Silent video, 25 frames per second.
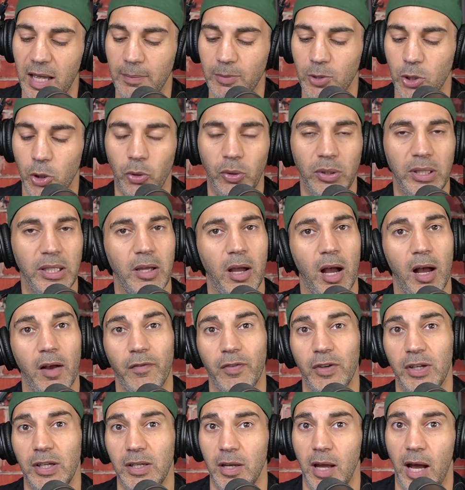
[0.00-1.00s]
I'm totally
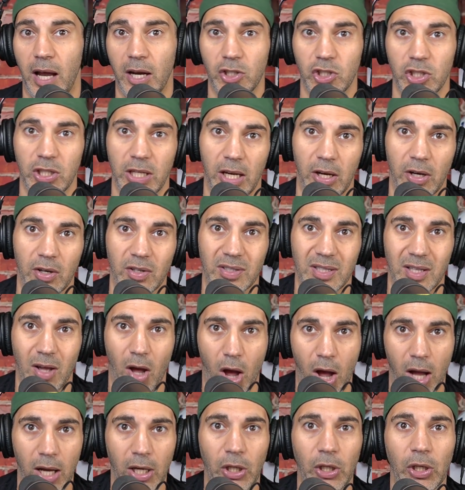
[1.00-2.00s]
confident in Najee Harris. The
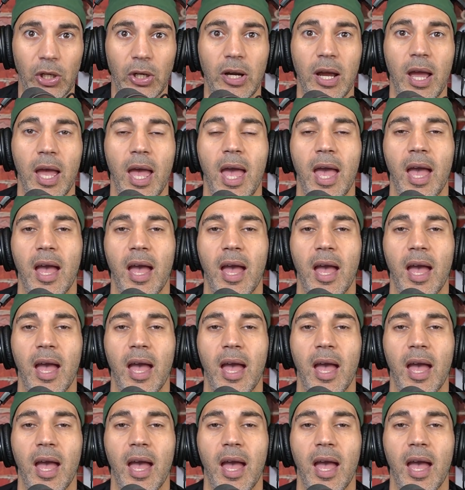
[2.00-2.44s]
hunger,